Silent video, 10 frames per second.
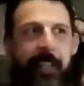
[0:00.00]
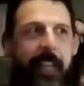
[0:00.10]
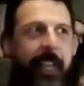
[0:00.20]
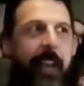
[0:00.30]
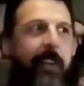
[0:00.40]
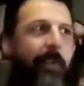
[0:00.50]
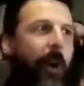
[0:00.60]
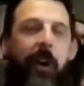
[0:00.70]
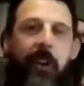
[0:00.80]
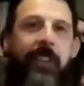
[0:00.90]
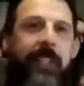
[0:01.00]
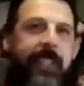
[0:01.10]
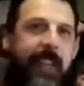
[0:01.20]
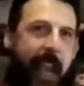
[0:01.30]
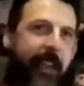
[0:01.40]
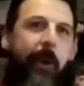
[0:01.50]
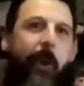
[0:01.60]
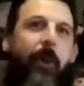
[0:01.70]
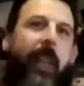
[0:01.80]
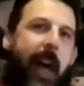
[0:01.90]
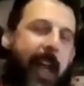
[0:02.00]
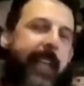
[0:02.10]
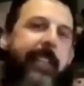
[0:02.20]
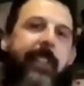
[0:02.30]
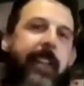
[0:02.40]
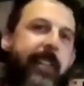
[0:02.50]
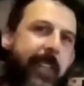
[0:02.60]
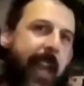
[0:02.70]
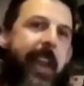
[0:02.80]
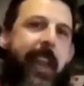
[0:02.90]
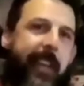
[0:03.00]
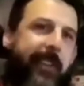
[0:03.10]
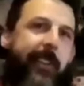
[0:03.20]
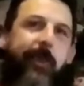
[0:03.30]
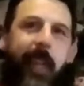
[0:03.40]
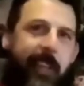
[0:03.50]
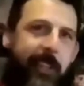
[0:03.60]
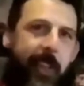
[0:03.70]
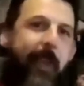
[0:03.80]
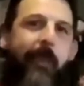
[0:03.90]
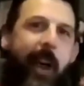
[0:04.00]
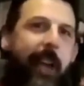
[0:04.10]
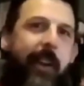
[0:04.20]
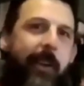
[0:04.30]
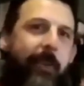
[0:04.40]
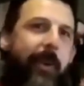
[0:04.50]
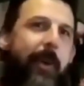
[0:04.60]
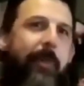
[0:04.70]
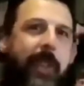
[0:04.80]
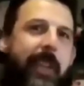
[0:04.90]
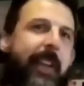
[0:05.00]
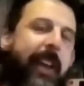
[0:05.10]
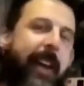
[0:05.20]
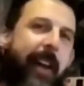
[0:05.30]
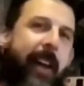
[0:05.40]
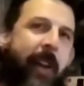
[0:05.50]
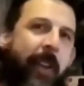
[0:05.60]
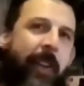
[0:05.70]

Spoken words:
like kind of art deco lines and aesthetics of like sci-fi art from the,